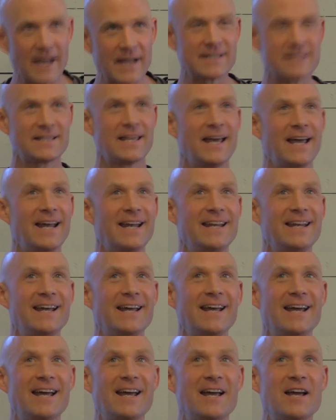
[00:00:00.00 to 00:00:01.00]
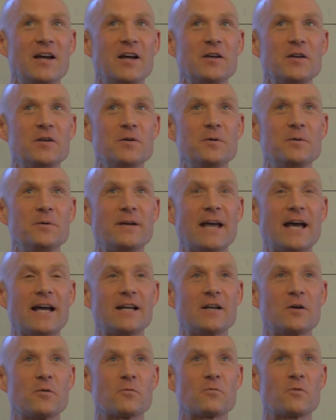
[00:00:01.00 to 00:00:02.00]
It's that you
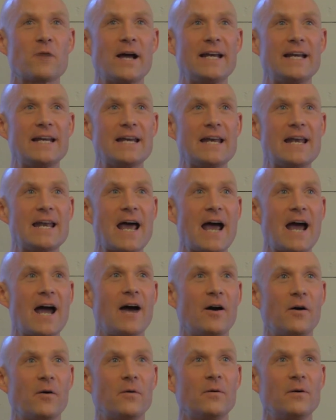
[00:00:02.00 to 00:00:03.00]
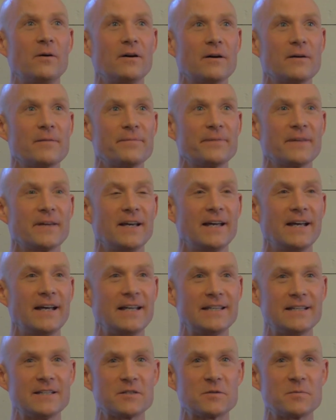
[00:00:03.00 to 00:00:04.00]
get right now,
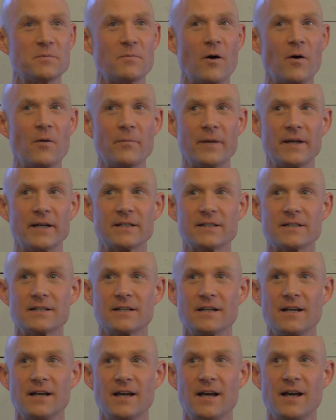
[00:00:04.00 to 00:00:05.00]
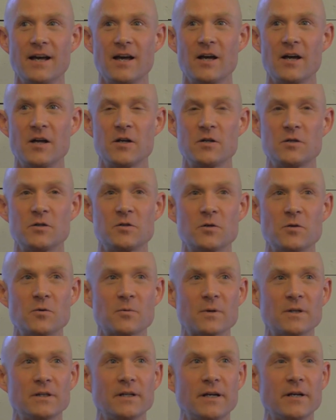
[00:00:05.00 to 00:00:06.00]
in this moment,
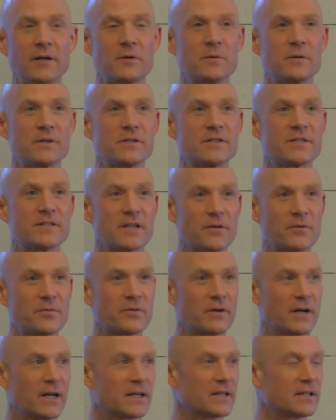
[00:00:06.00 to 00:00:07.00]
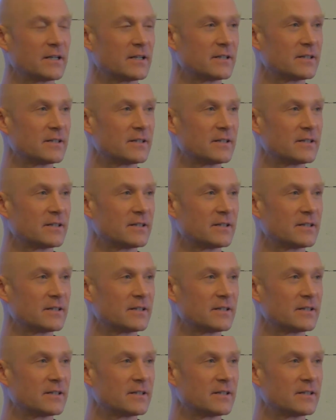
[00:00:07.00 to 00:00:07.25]
to relinquish suffering.